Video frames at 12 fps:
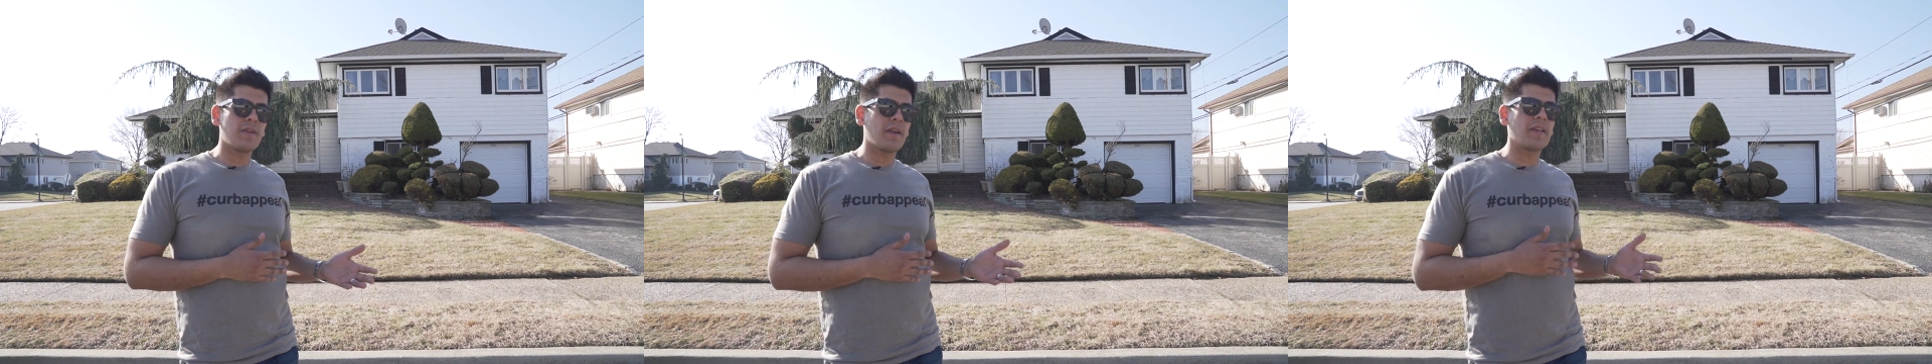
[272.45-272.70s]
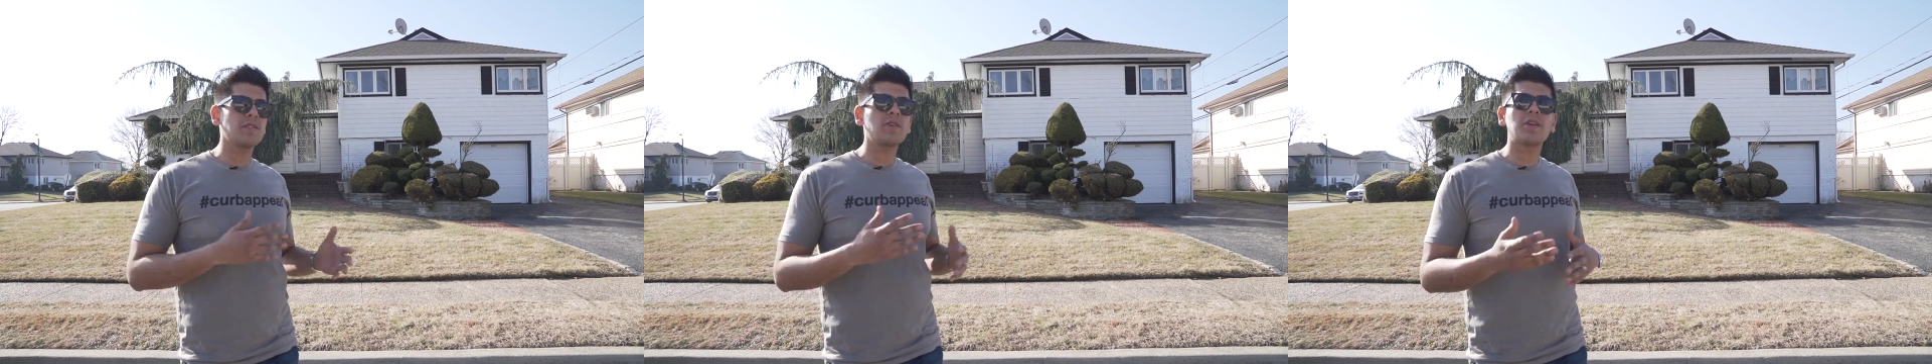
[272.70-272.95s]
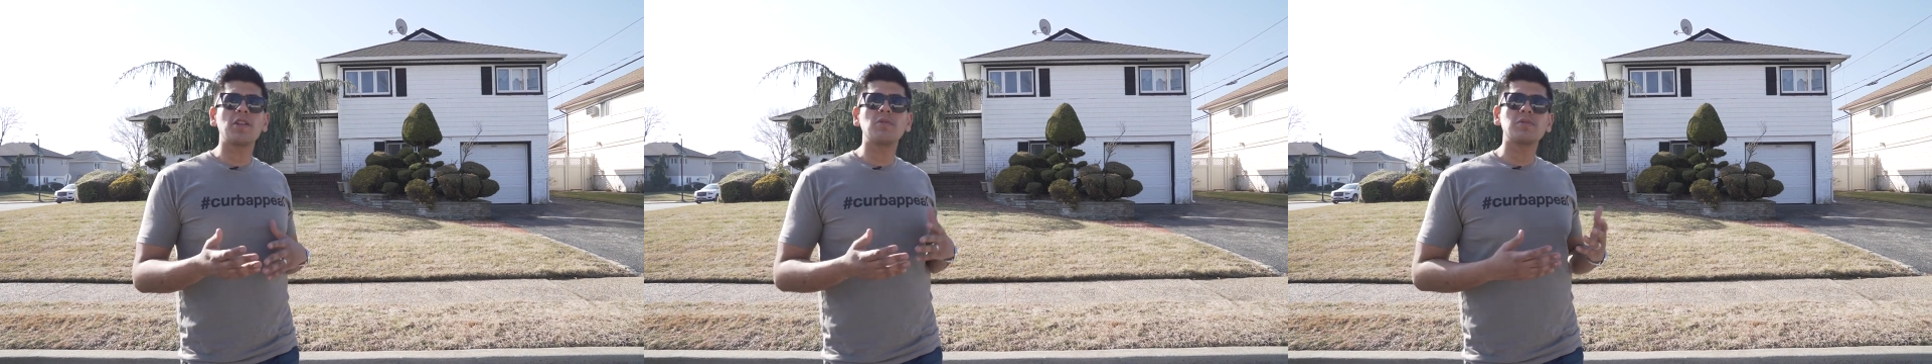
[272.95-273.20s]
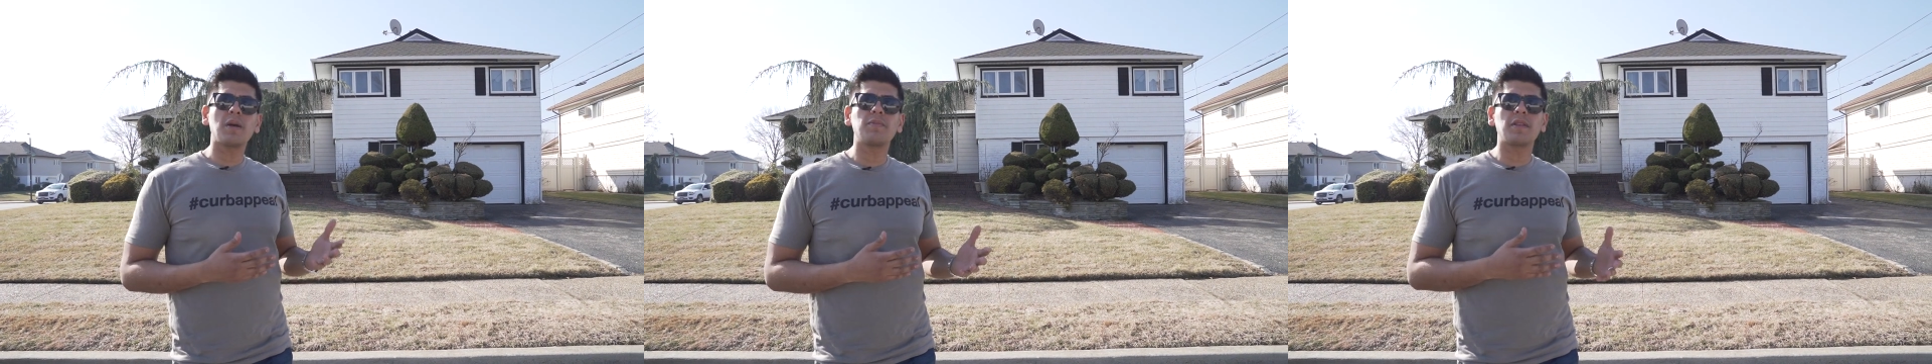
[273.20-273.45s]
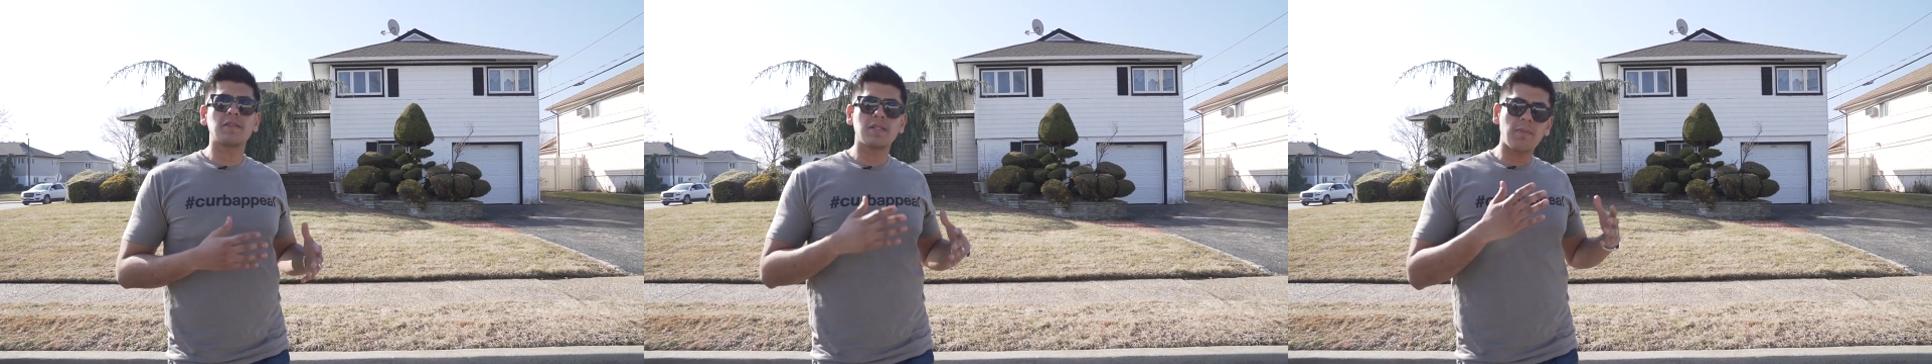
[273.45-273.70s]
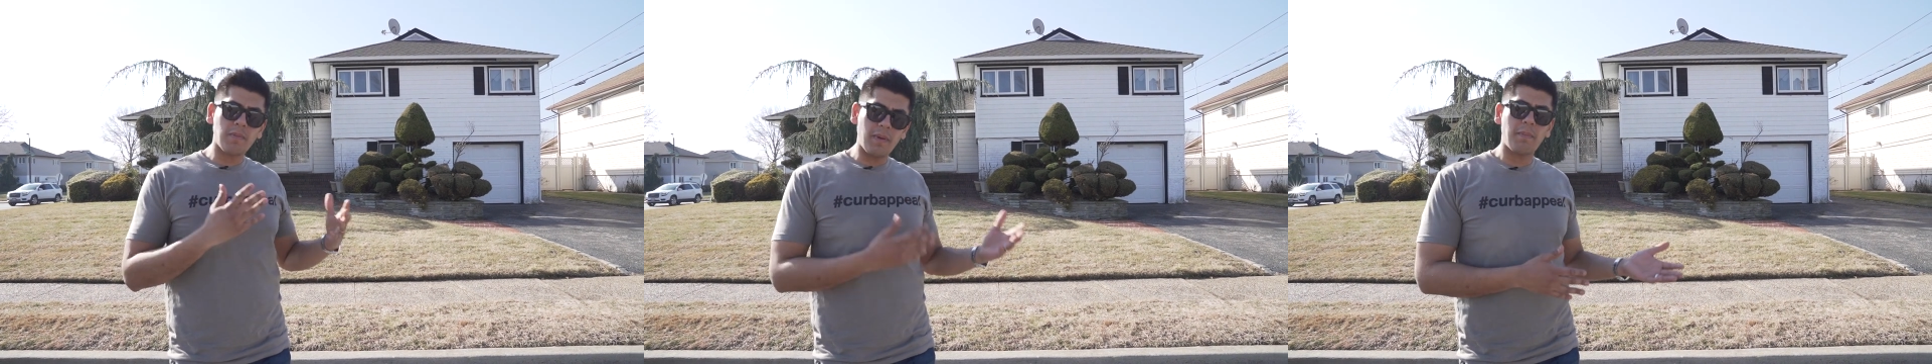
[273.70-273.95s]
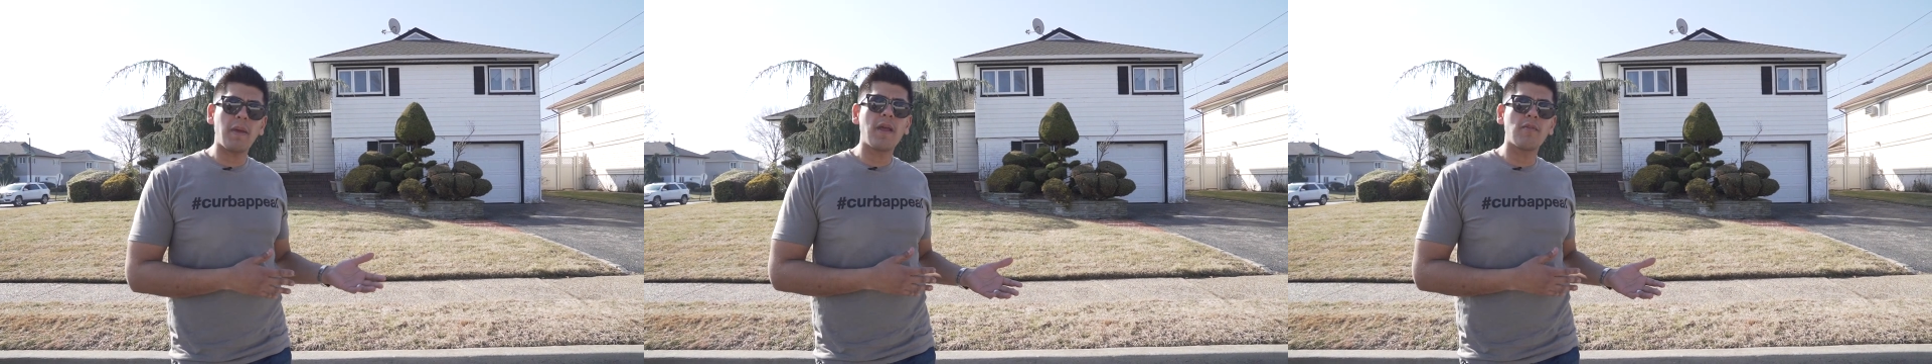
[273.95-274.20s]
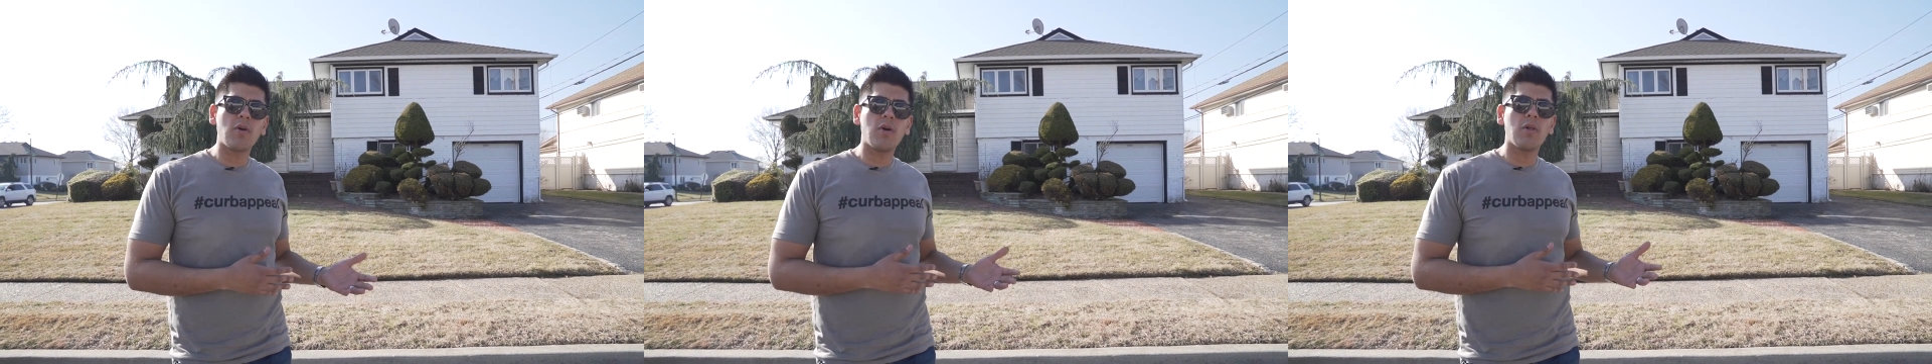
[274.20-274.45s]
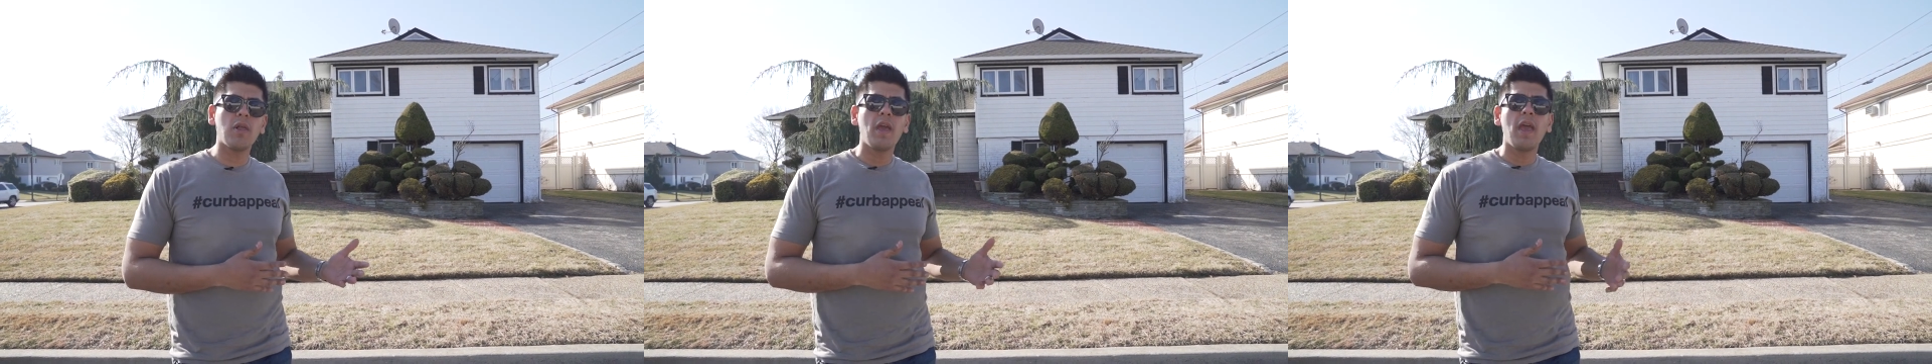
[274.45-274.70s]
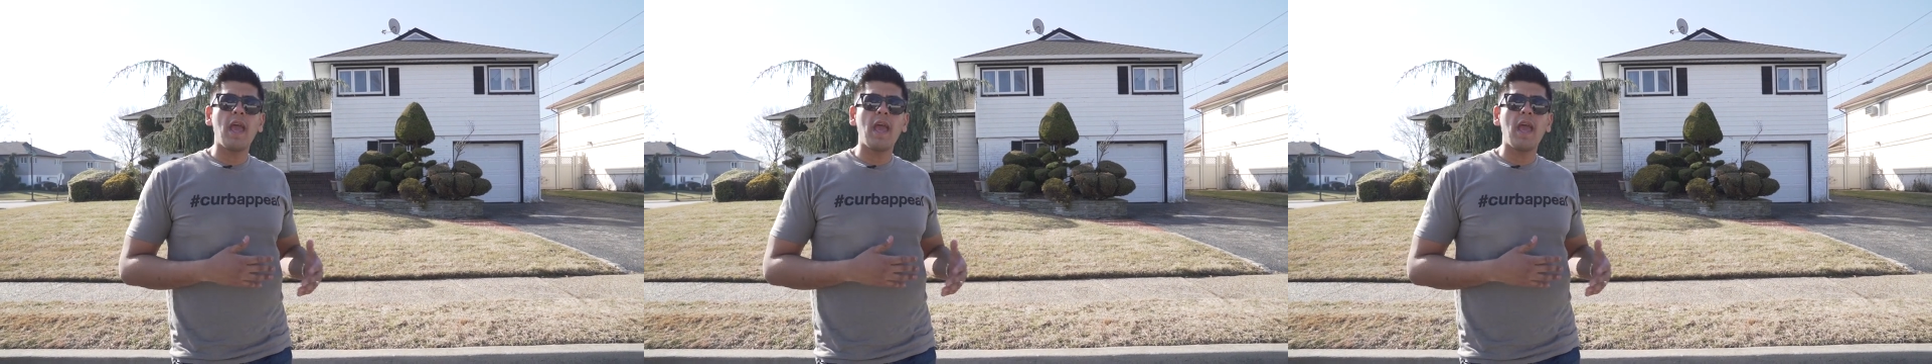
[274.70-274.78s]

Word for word: and he's looking to do something to supplement payroll